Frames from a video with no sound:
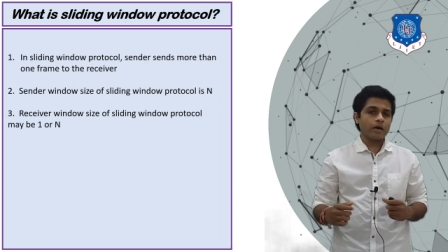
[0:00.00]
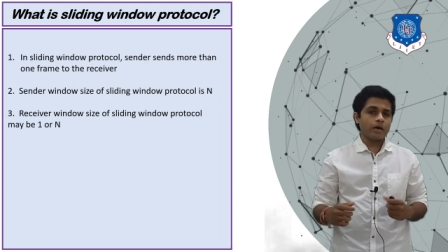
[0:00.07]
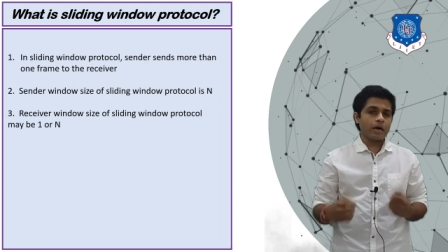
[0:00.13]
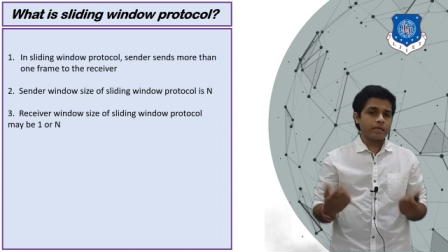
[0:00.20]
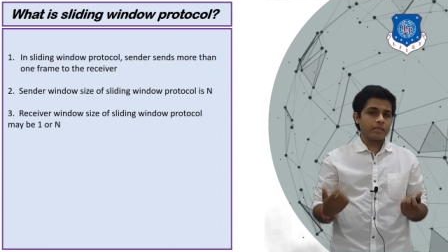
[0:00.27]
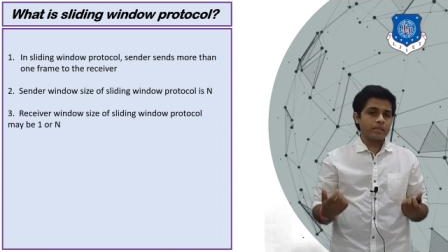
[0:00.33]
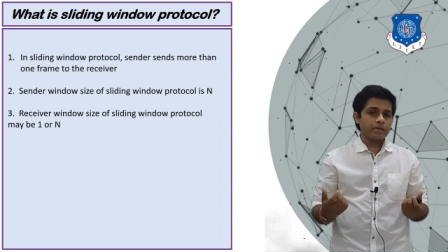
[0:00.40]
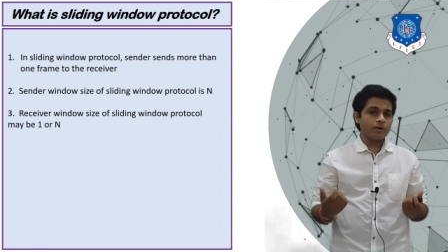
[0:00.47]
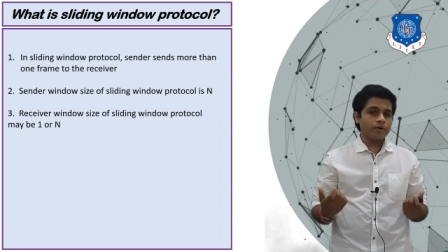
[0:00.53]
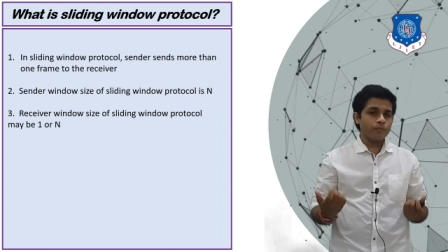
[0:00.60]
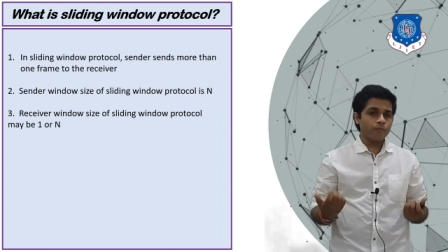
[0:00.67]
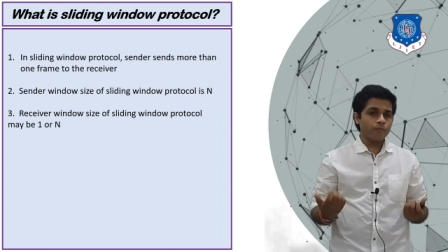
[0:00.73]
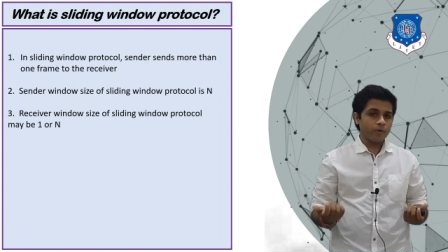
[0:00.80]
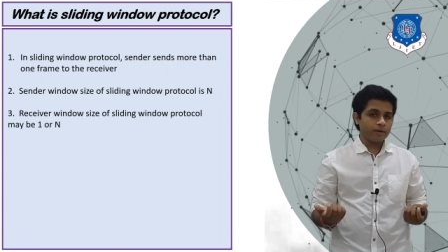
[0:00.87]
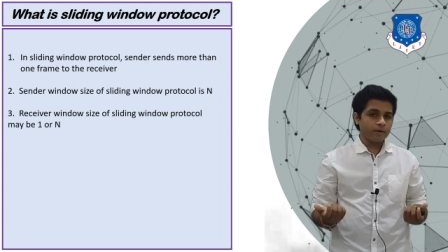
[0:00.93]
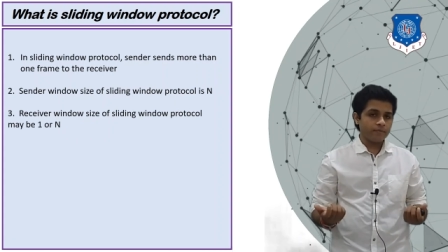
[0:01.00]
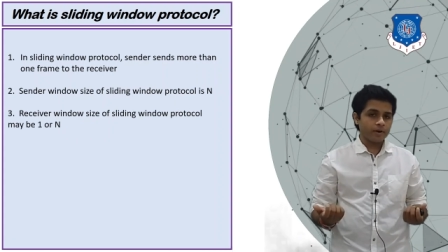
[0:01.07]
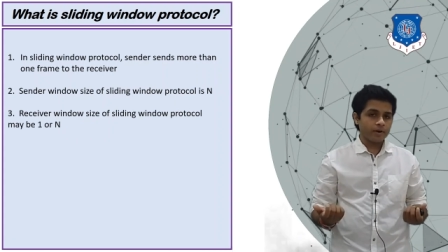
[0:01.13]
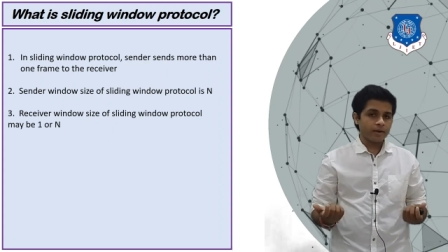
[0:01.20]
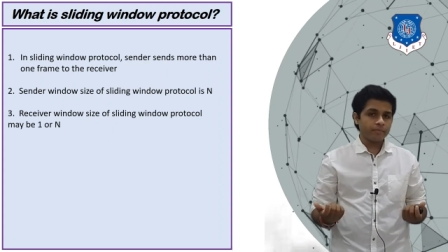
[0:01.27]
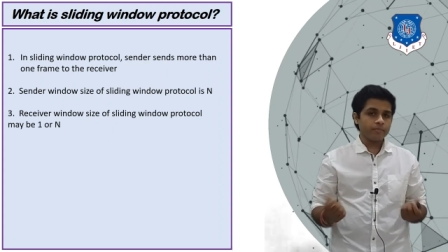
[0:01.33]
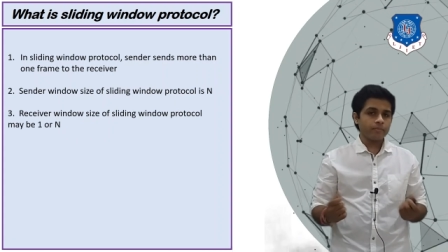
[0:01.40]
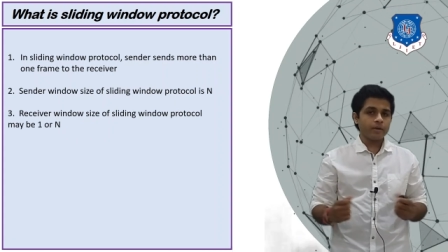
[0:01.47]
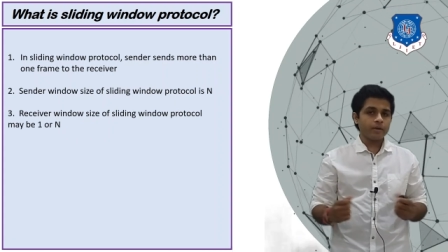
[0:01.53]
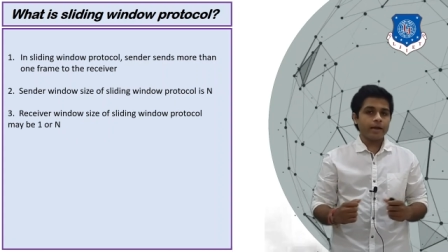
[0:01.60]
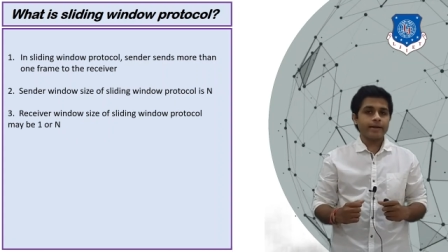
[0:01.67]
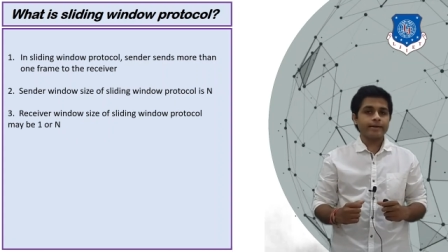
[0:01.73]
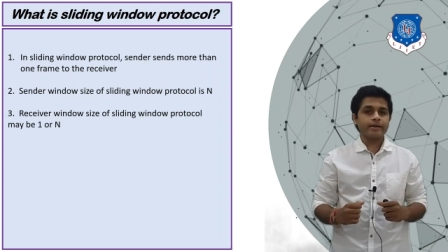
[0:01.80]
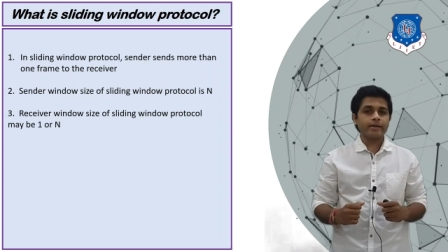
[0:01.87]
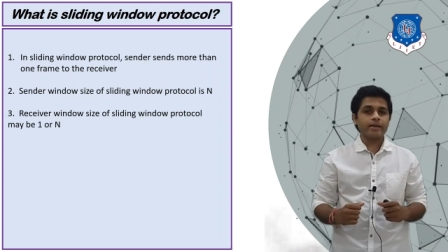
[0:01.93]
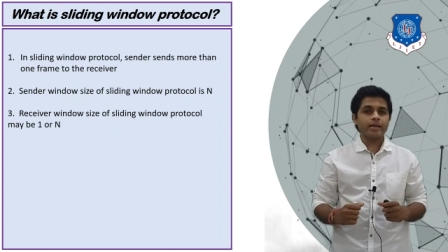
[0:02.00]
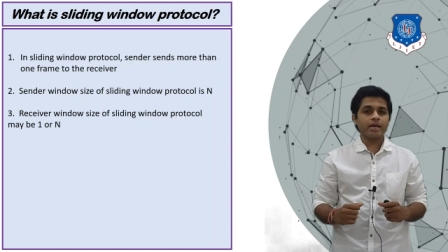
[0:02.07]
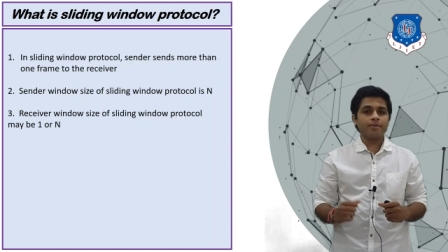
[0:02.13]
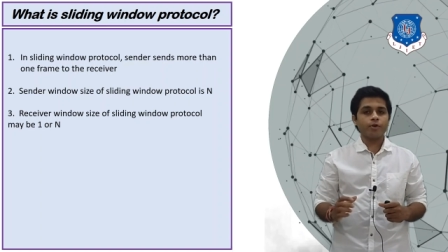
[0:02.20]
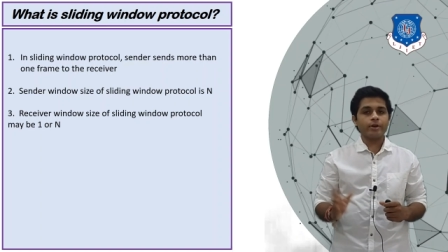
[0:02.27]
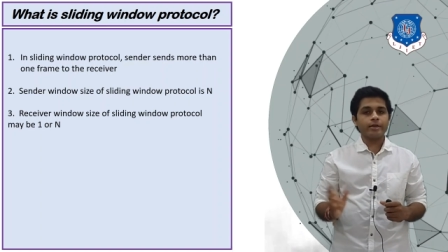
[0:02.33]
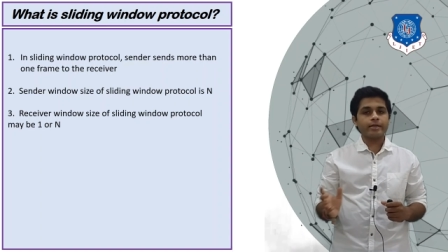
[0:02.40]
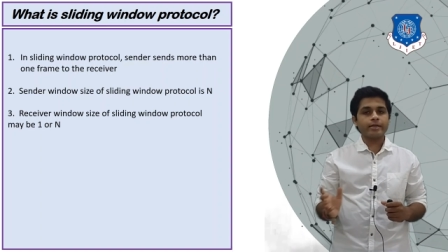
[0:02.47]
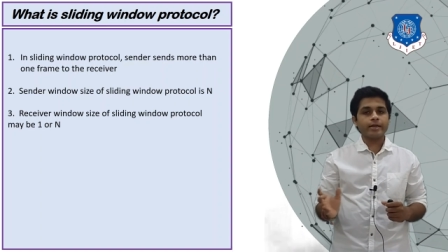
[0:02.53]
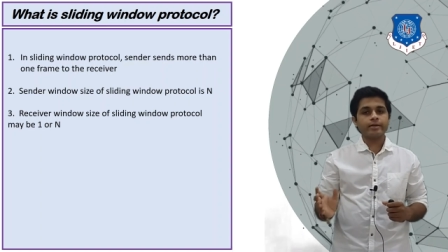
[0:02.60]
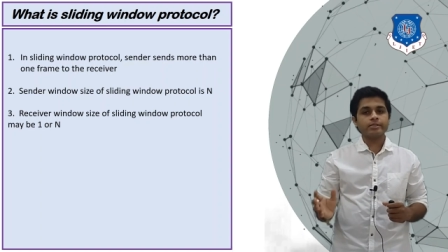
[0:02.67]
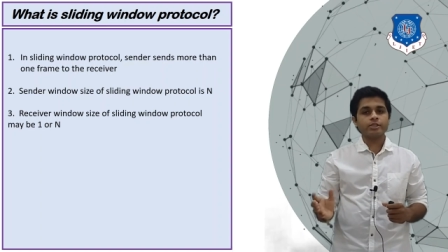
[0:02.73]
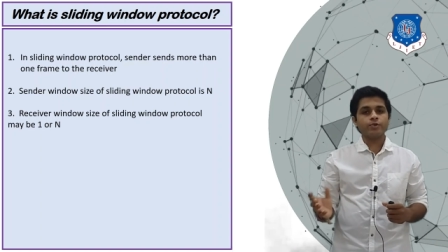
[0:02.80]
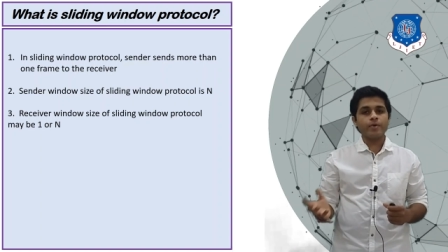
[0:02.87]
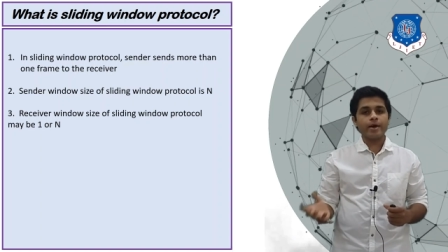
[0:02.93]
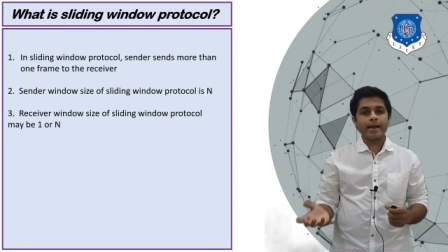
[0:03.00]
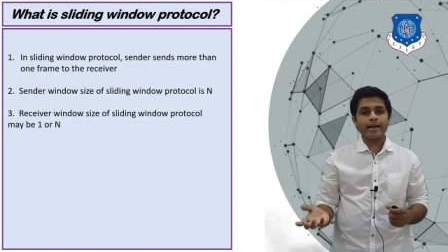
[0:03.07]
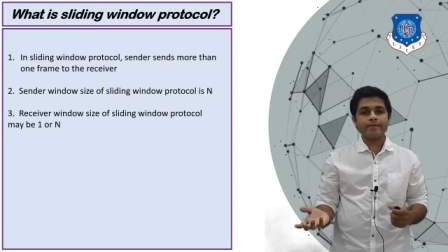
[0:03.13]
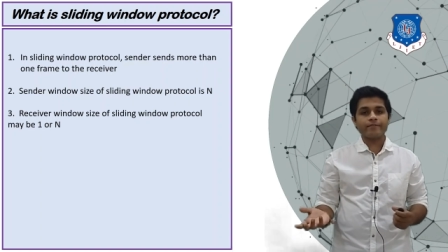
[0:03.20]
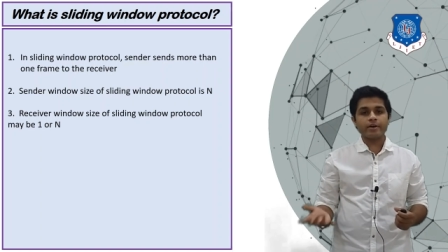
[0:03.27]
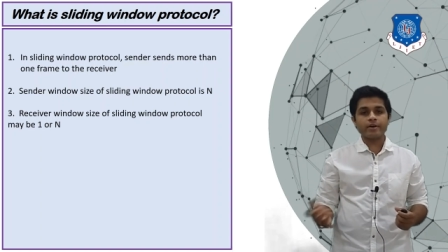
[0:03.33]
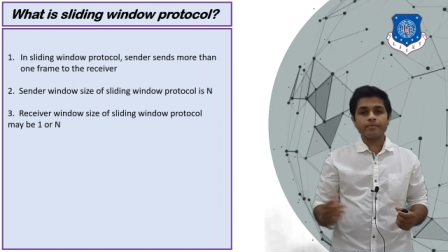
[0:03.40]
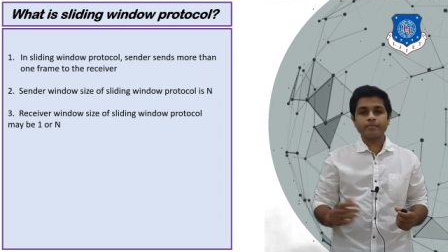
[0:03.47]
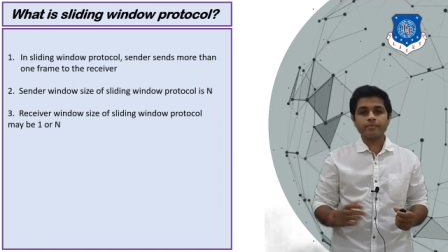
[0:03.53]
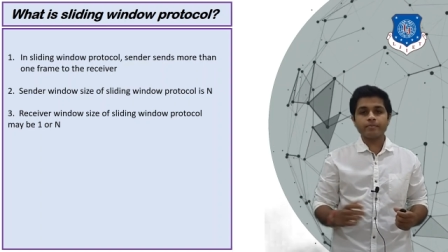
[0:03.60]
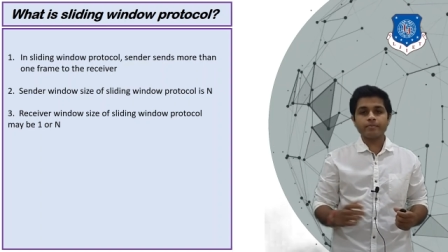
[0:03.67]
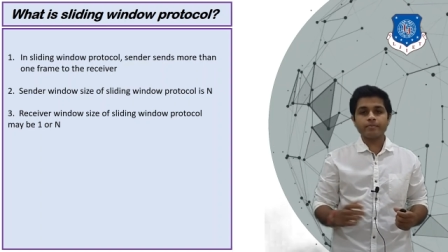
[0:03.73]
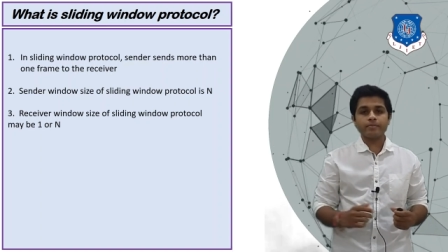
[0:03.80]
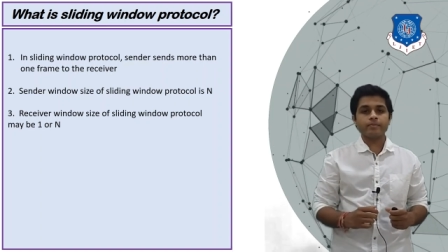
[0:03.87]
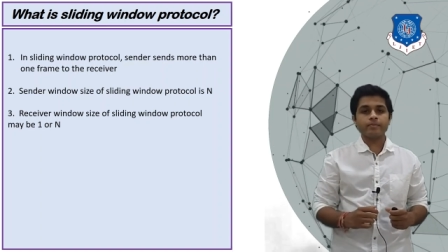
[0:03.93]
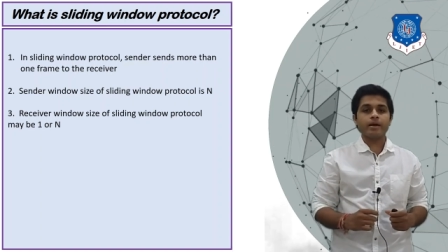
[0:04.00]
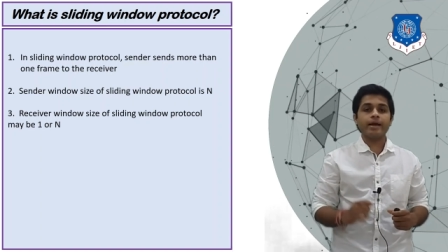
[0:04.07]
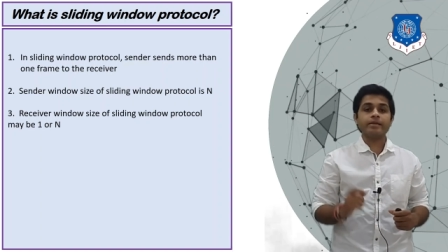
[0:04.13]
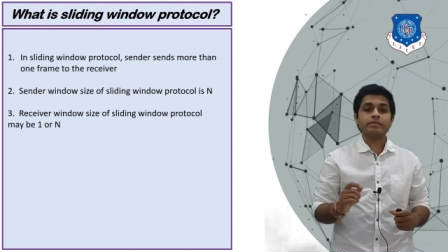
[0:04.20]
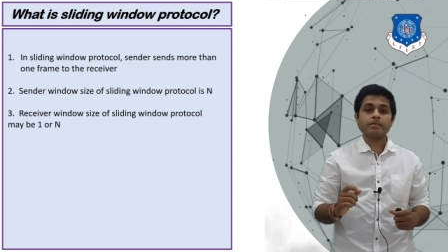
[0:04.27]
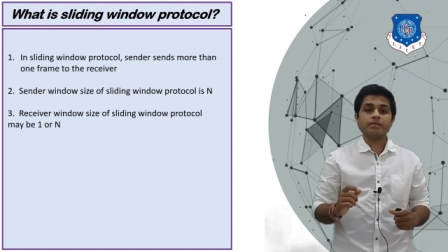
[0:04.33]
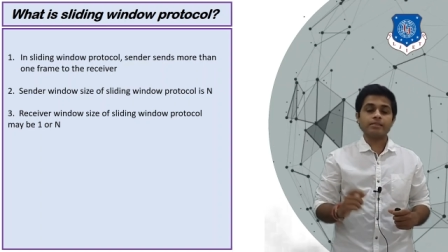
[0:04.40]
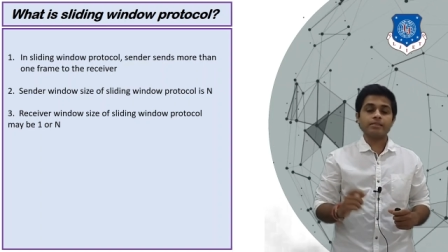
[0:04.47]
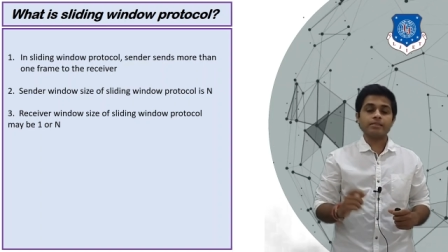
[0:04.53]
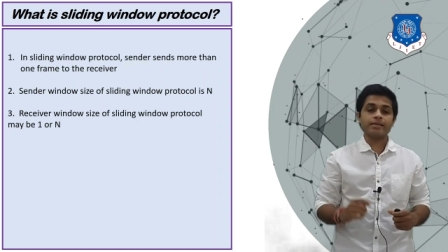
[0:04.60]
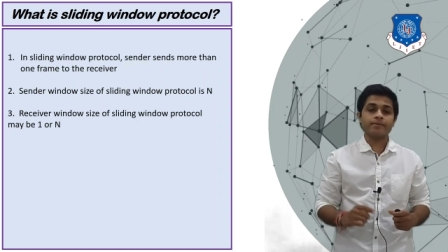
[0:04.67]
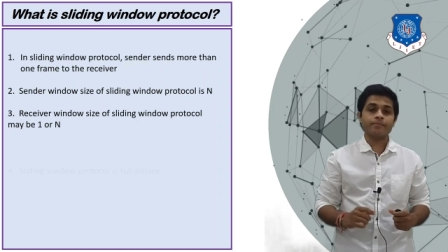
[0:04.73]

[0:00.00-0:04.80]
either one frame at a time or it can receive n frame at a time